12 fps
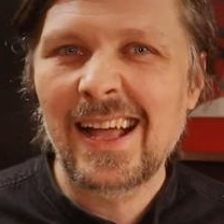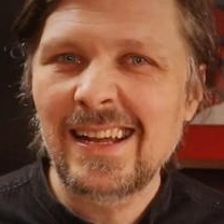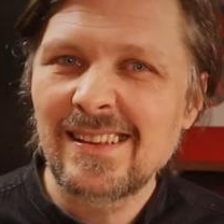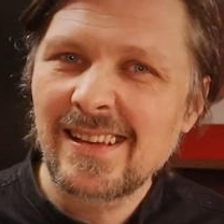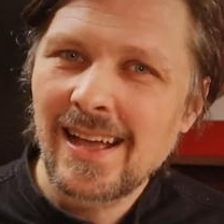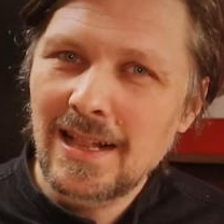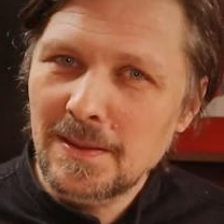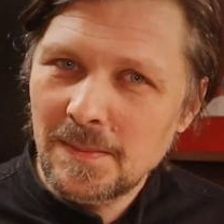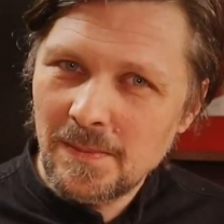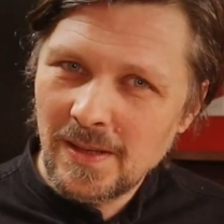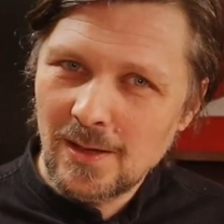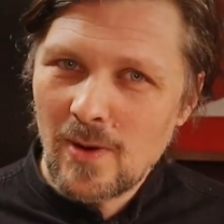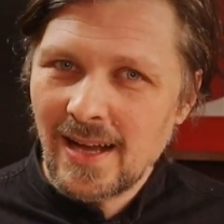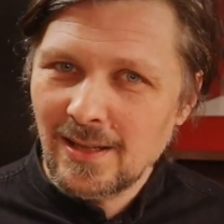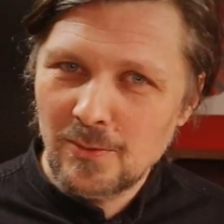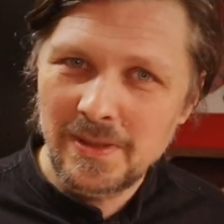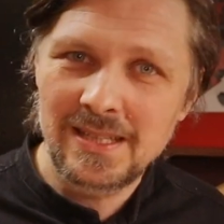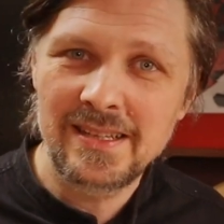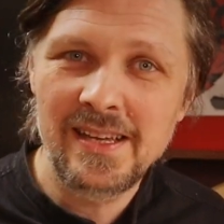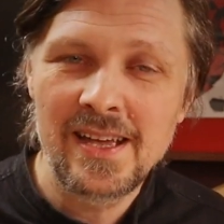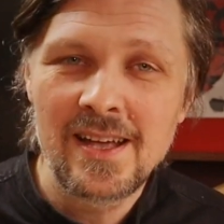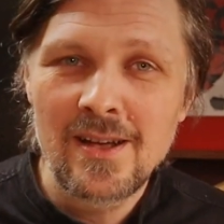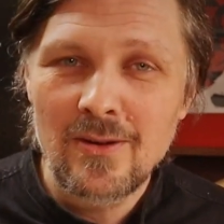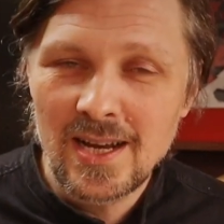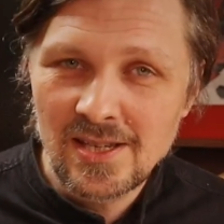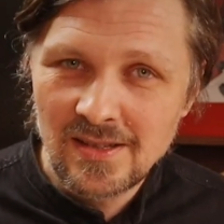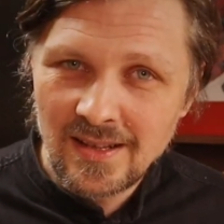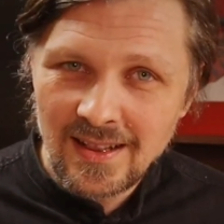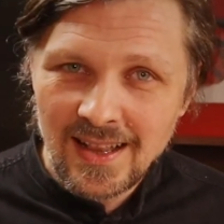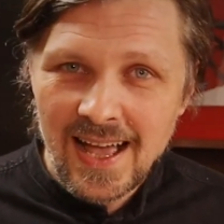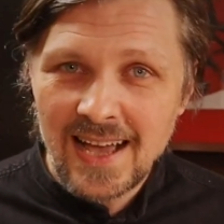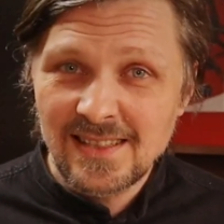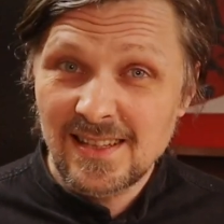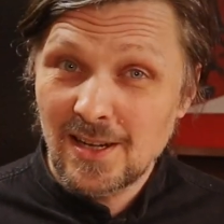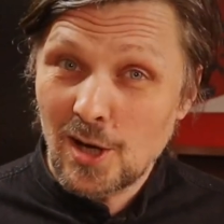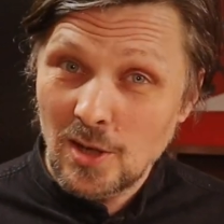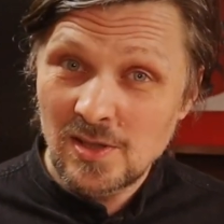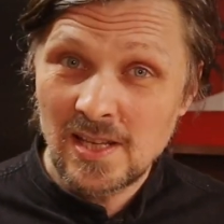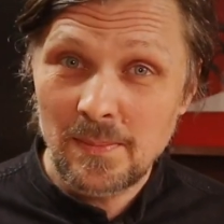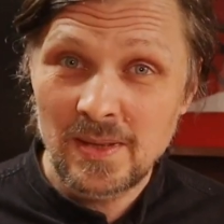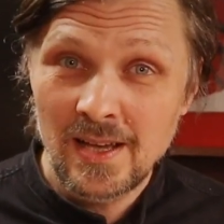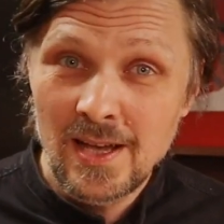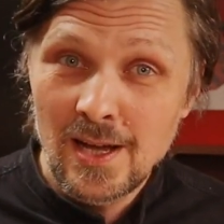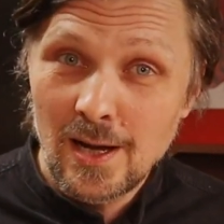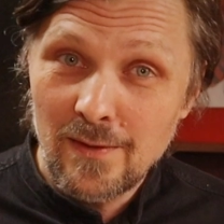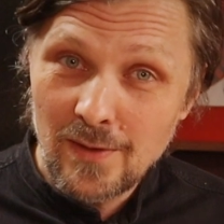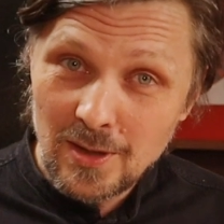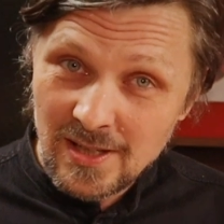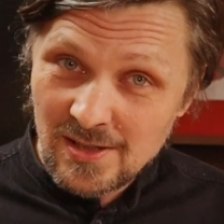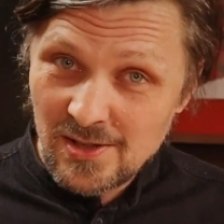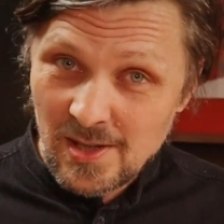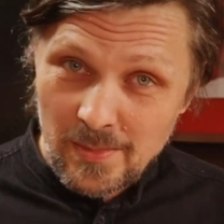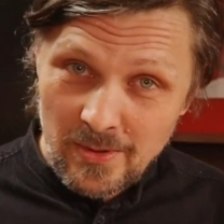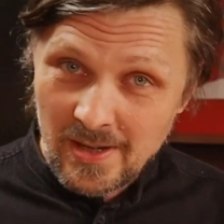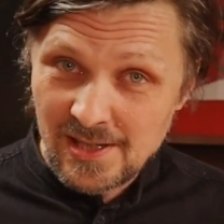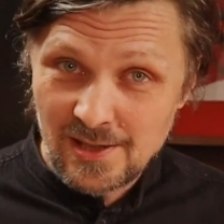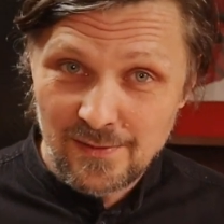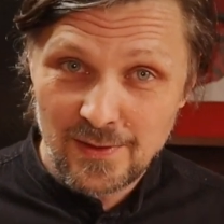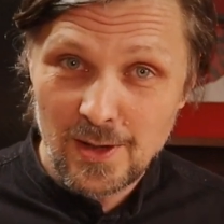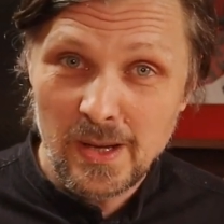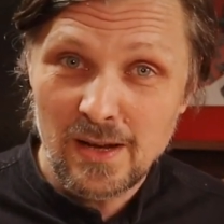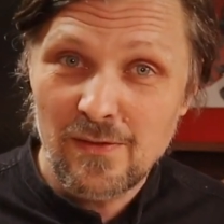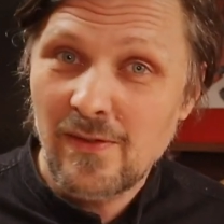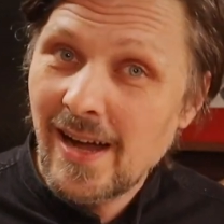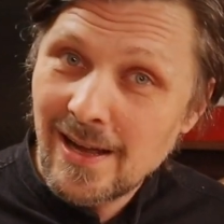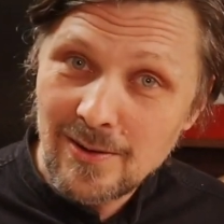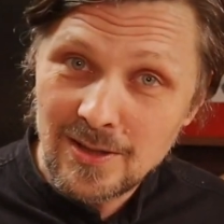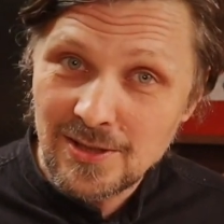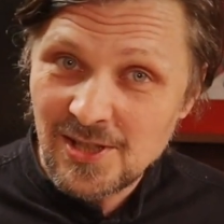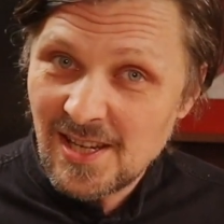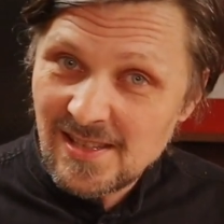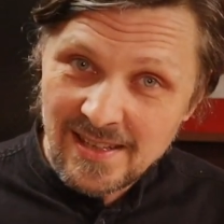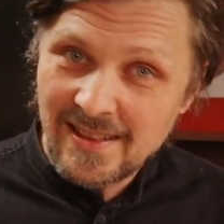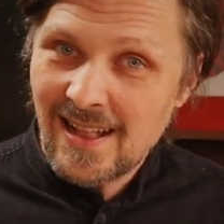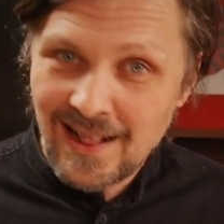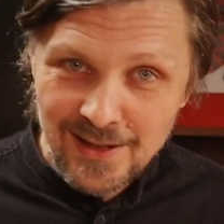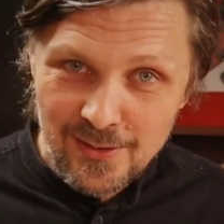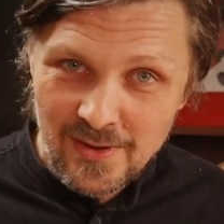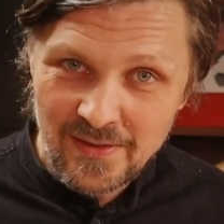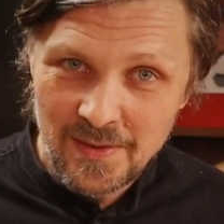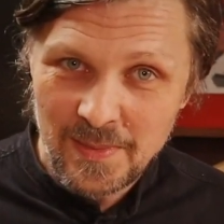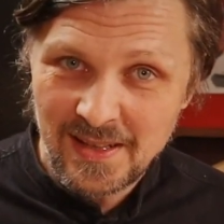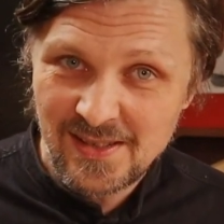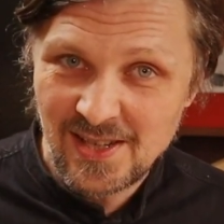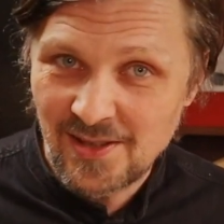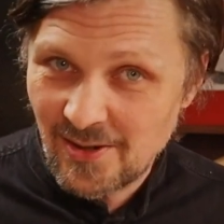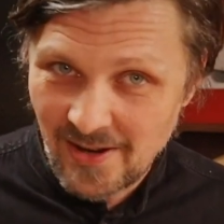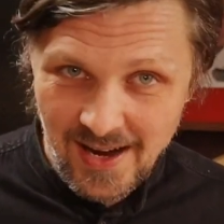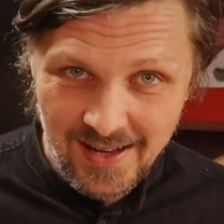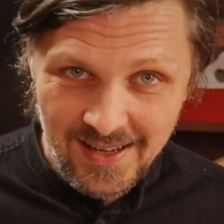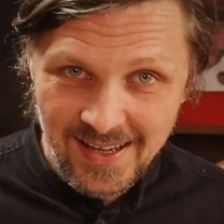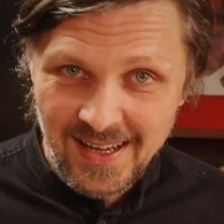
And it helped me quite quickly rationalize the concept of all this gibberish of going viral, chasing the algorithm, etc.